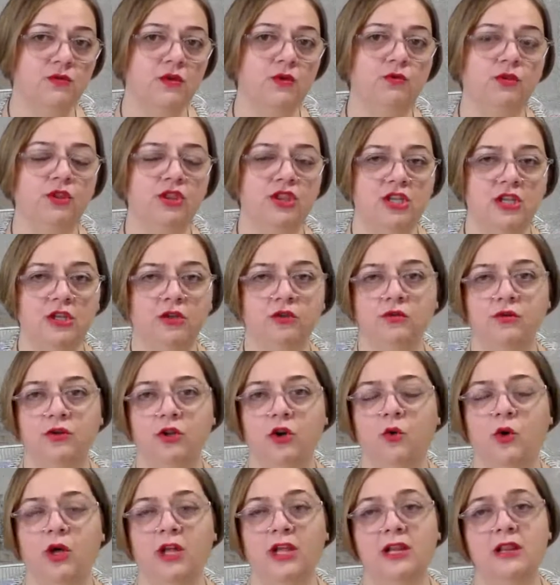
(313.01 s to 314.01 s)
We would need to
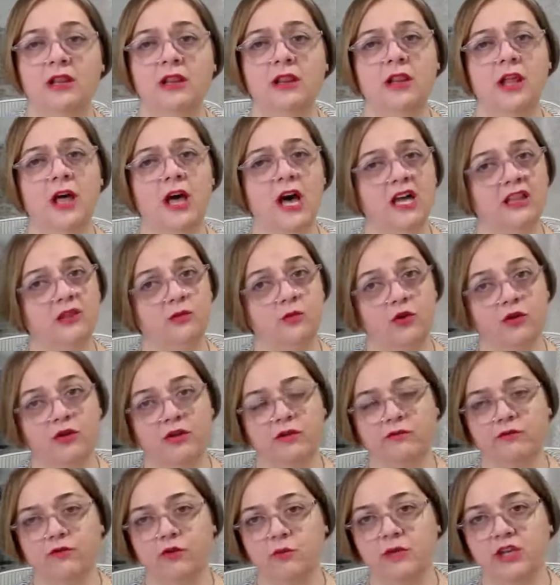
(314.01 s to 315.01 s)
know a lot more
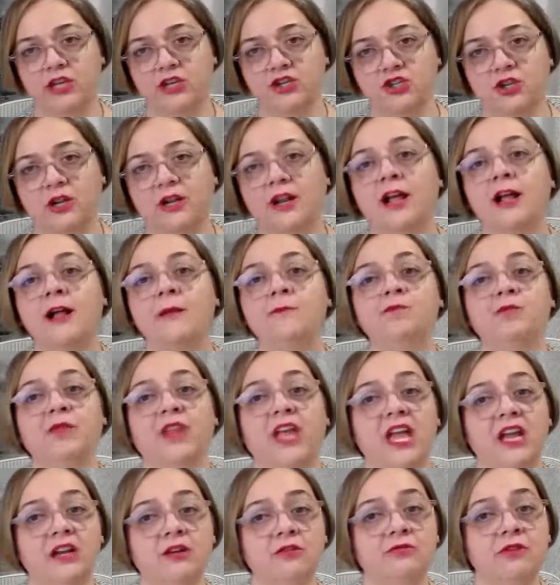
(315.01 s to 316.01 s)
information
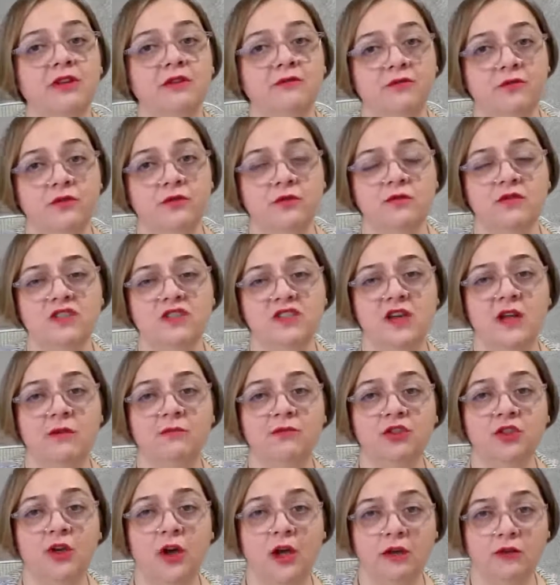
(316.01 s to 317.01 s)
and review
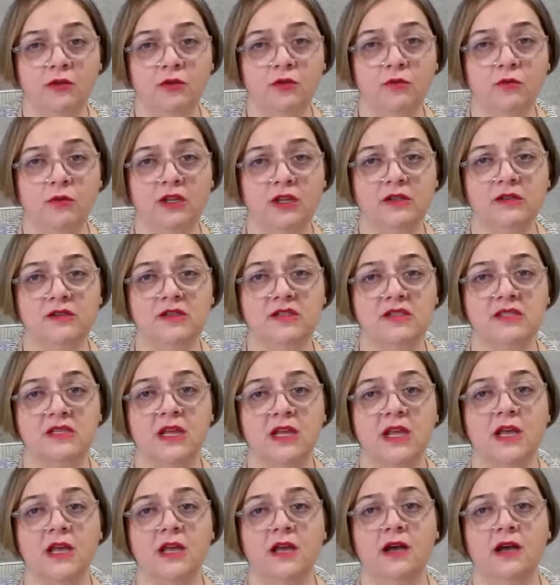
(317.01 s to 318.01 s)
some documents